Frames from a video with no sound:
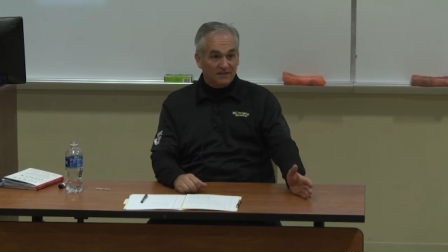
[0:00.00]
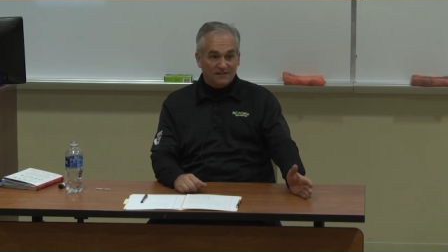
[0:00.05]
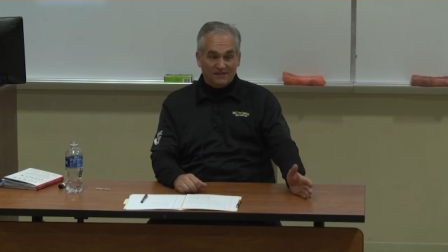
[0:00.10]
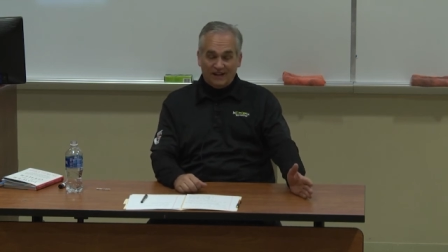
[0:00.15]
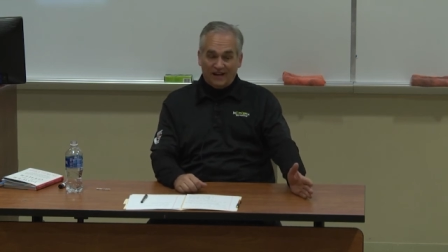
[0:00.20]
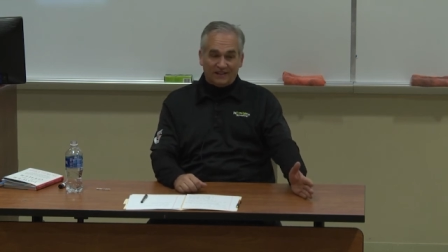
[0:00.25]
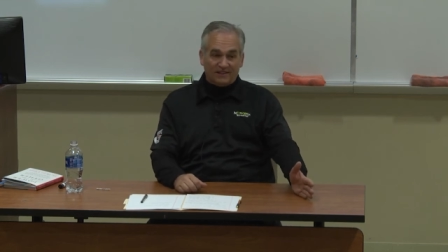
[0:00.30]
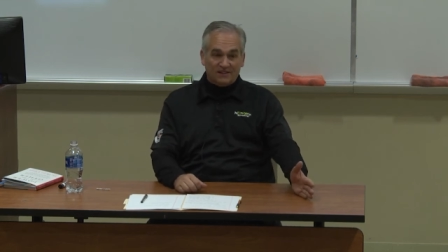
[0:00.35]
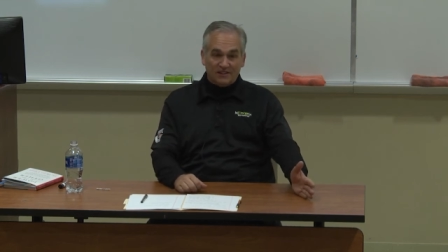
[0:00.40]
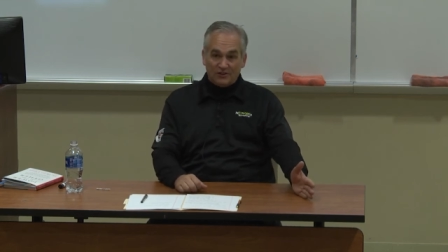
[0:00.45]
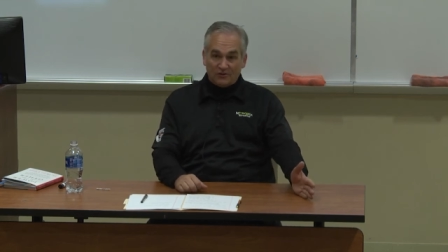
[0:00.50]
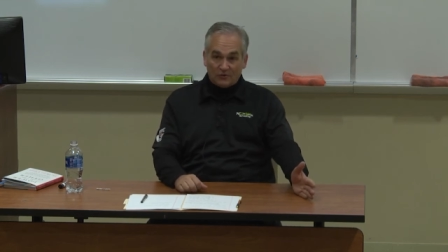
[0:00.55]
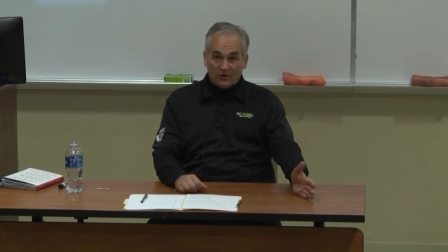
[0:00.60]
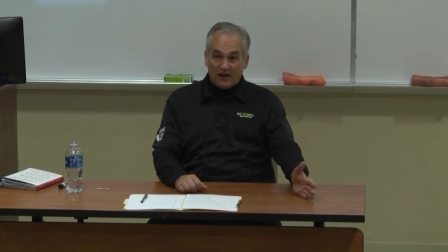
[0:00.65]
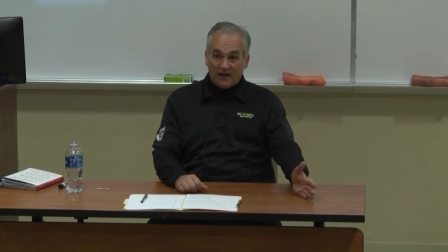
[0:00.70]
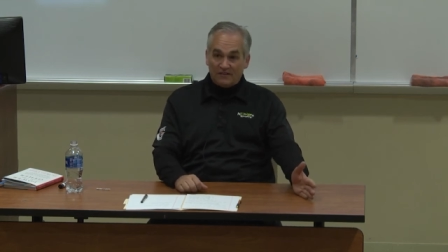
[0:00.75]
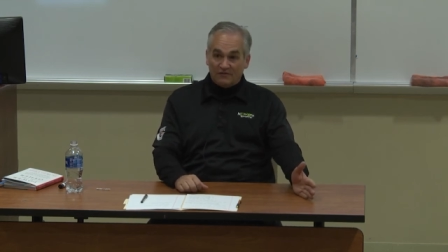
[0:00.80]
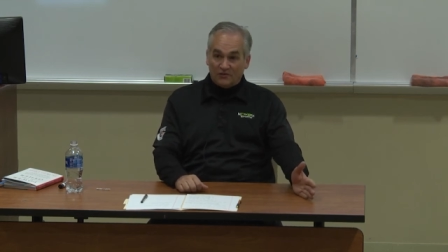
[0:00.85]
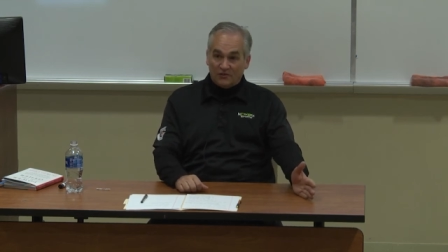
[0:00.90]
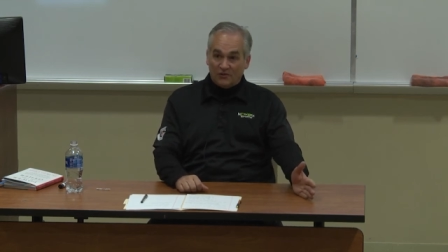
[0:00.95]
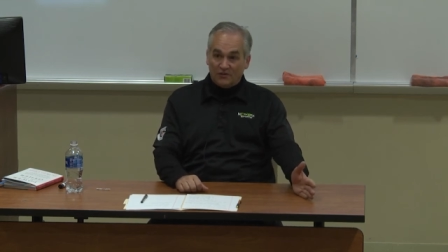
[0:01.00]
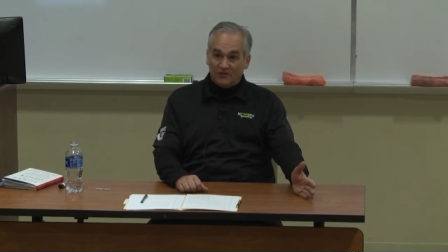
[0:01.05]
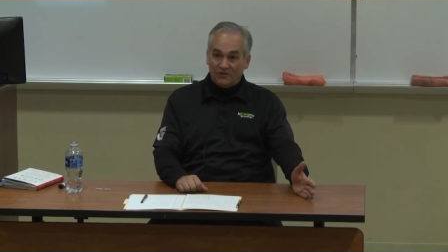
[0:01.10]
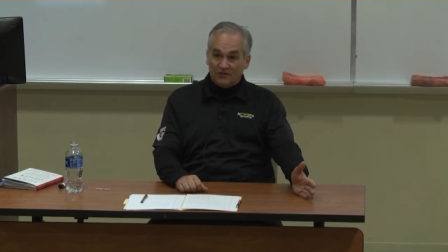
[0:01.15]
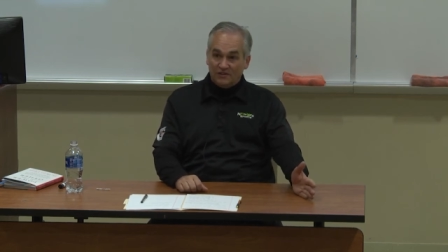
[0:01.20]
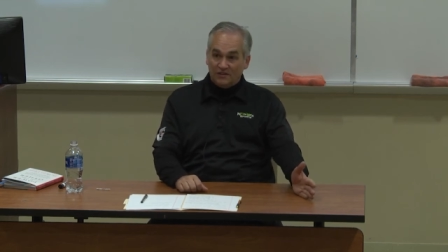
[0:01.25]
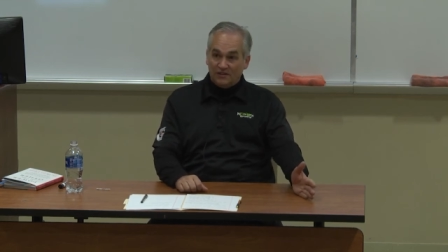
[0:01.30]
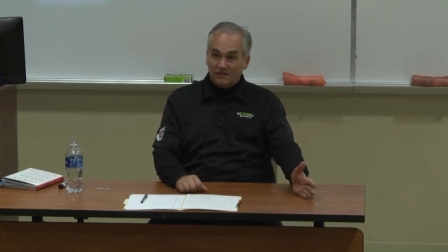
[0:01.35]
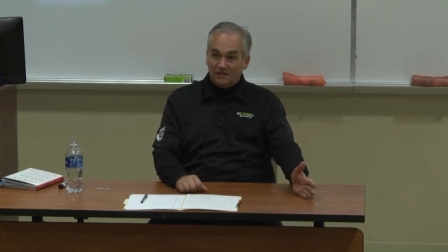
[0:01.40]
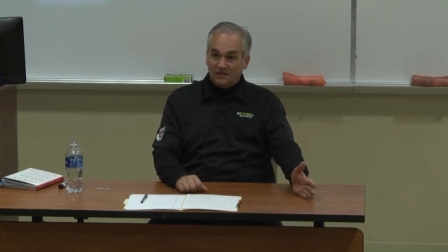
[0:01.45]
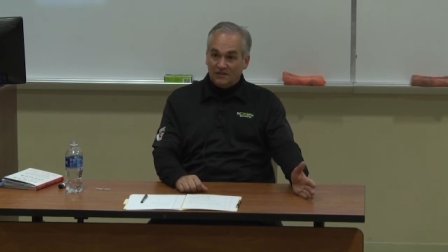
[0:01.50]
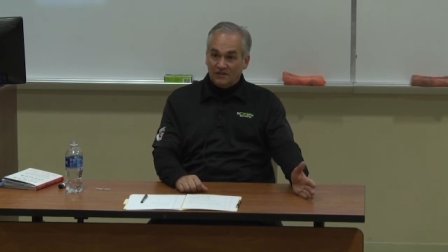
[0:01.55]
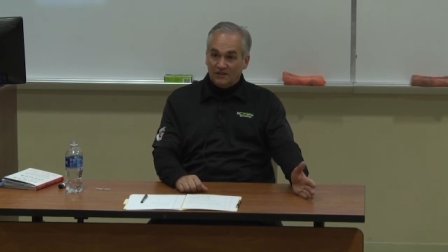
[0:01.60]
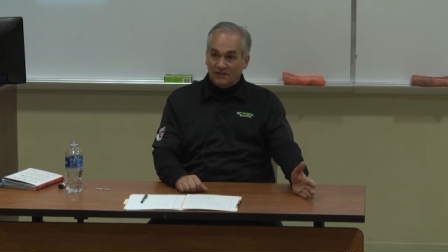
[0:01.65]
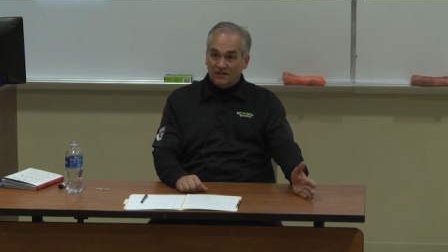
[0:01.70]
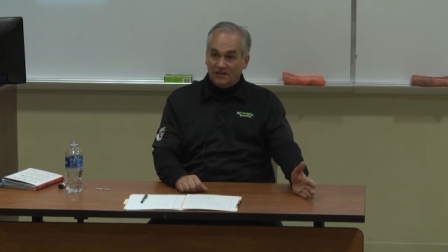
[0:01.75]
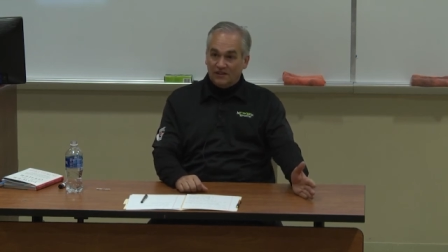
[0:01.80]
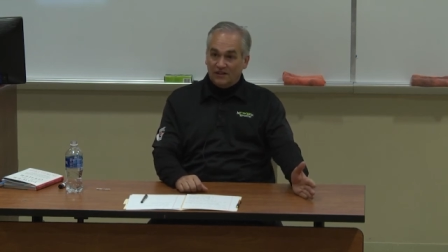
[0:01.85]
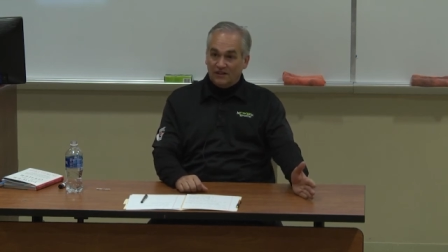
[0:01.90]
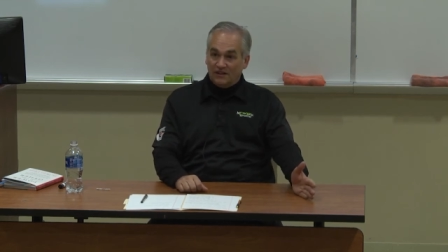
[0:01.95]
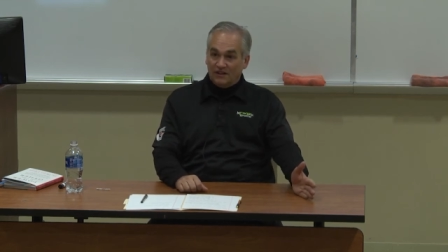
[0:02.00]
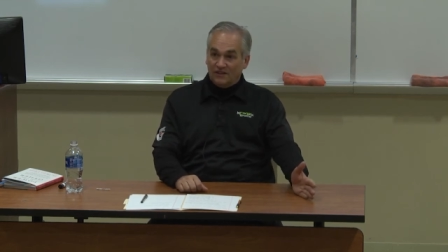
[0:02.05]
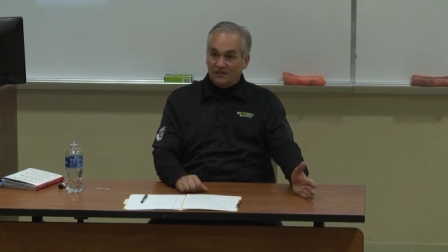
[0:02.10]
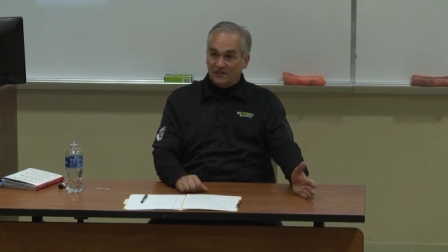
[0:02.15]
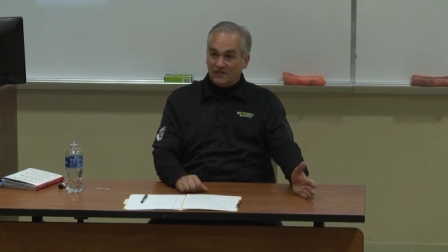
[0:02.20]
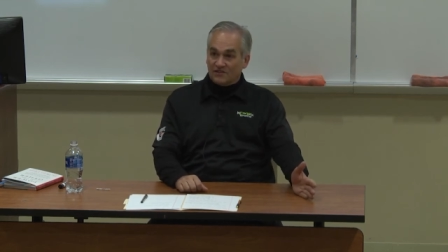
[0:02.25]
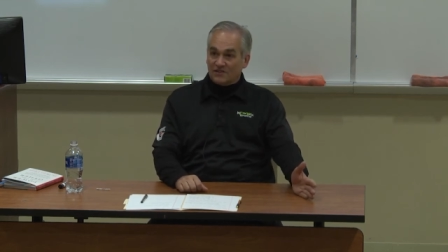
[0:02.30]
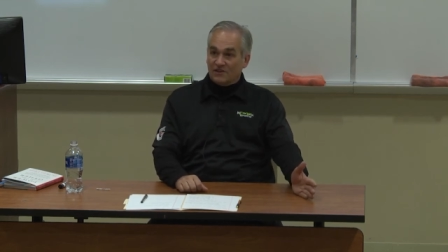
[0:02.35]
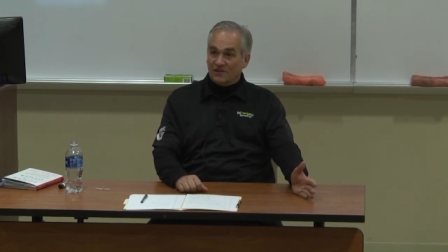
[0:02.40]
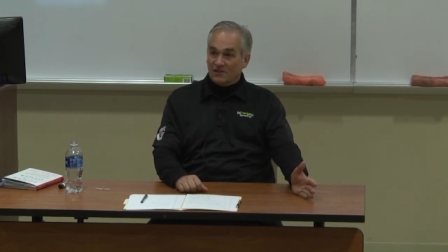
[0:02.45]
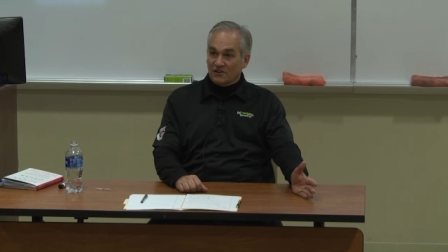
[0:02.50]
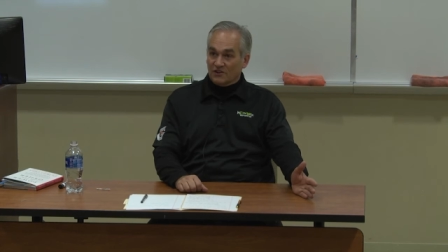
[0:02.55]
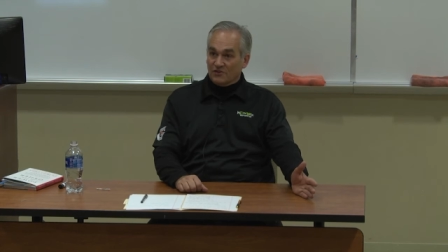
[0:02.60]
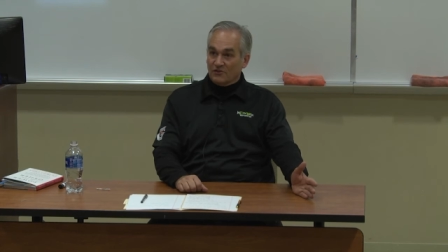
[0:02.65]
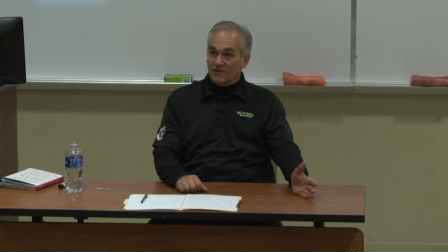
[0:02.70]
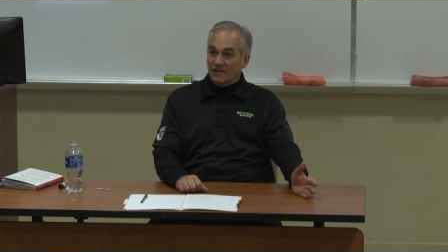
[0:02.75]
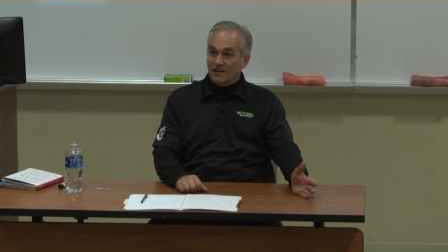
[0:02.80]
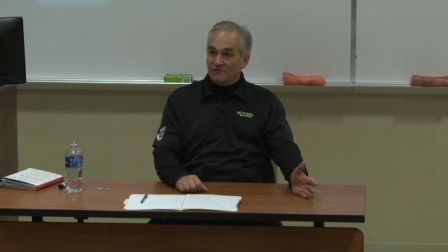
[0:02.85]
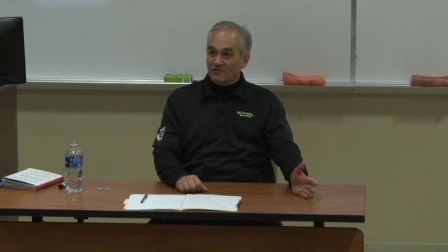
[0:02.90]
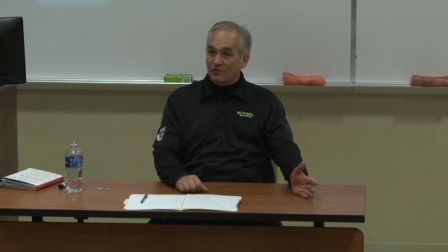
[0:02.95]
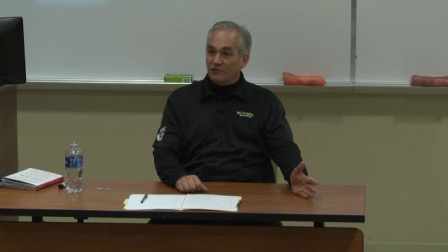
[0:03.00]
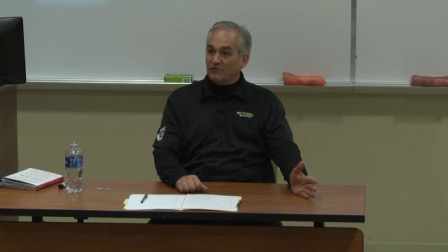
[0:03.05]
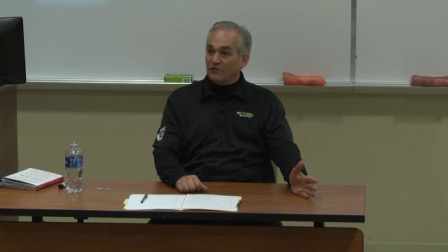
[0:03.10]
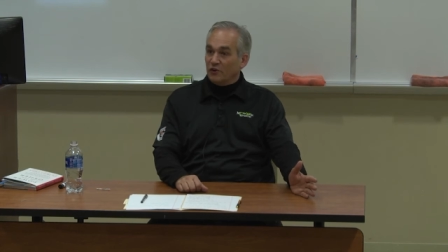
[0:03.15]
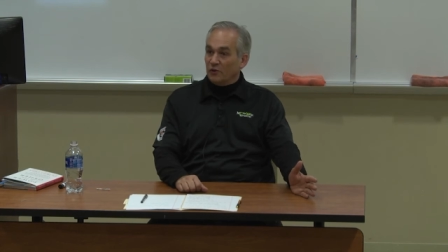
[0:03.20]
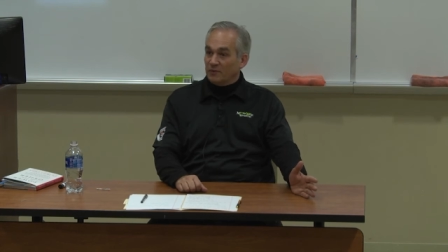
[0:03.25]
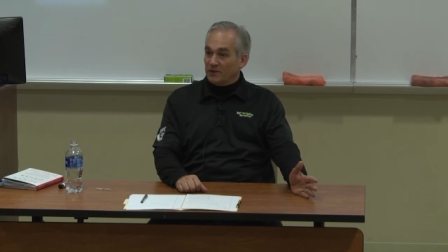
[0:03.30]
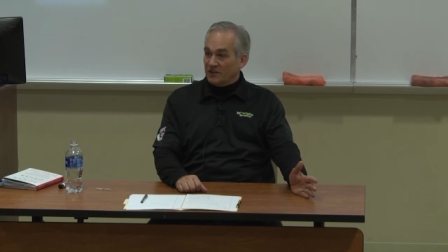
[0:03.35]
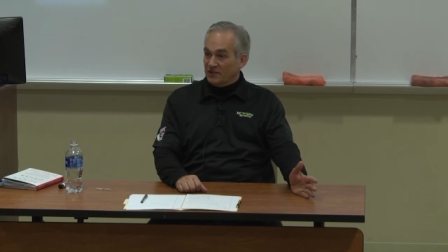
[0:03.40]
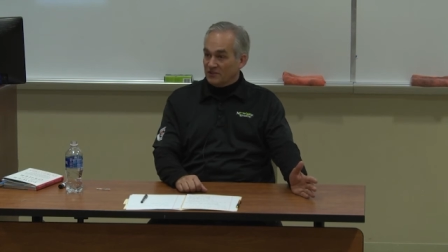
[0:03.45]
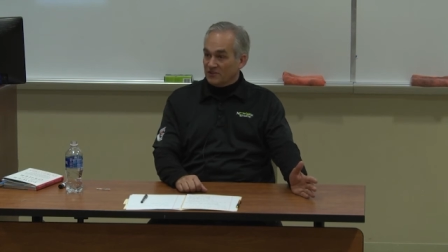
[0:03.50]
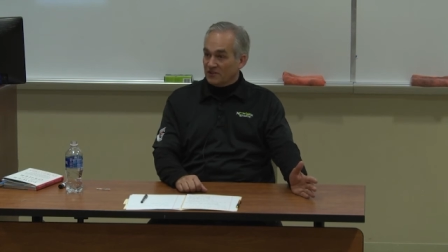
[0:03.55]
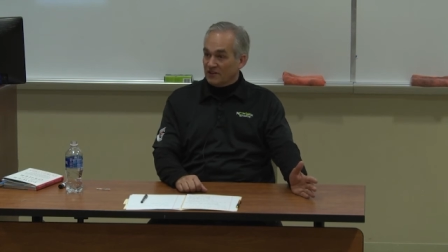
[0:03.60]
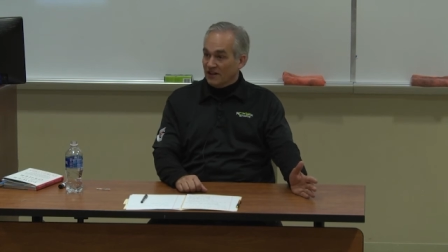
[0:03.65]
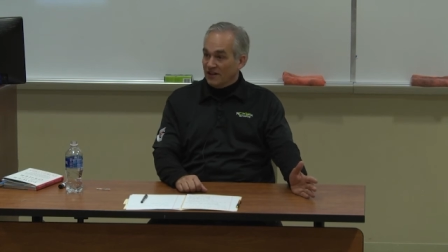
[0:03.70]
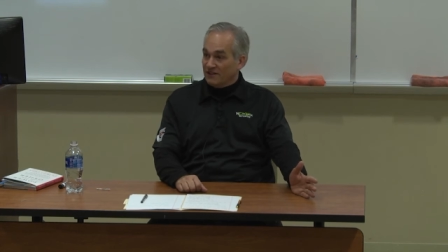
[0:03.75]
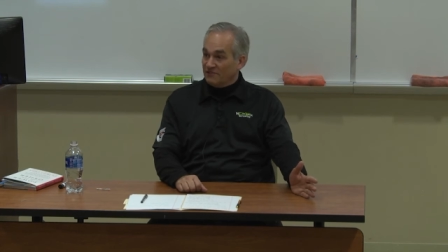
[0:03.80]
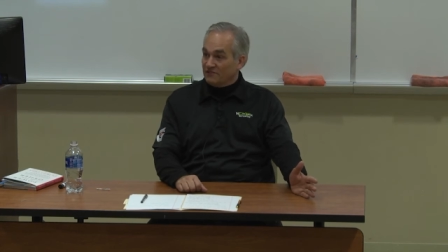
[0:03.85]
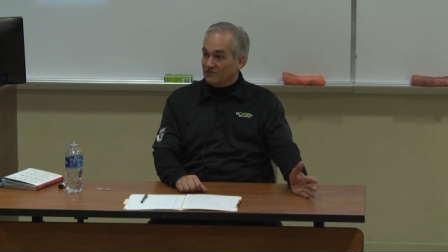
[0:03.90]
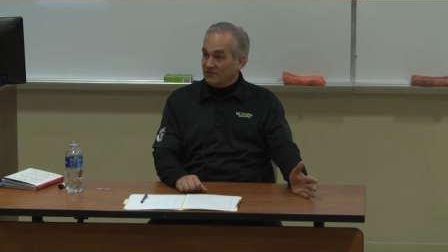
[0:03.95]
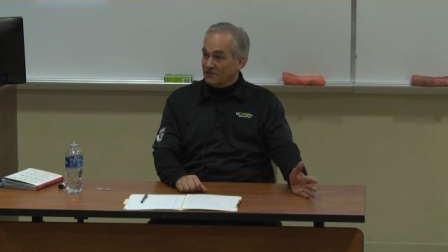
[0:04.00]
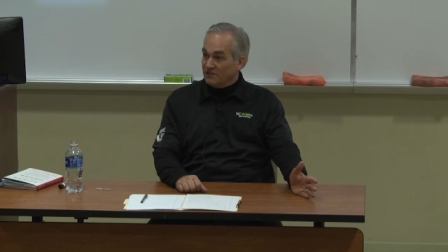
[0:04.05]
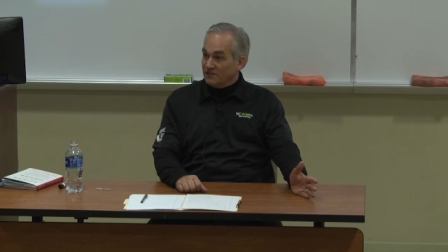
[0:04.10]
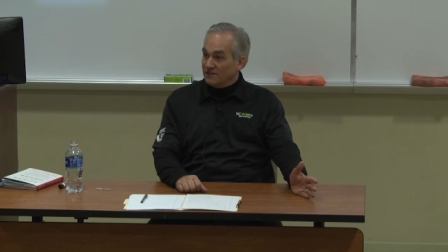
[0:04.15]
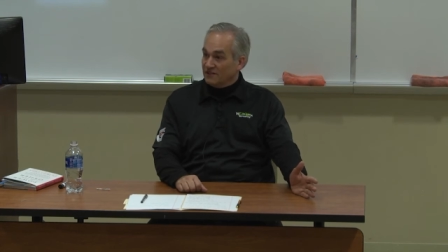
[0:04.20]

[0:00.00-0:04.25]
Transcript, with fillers: not the arrival uh, that's going to create fulfillment in your life.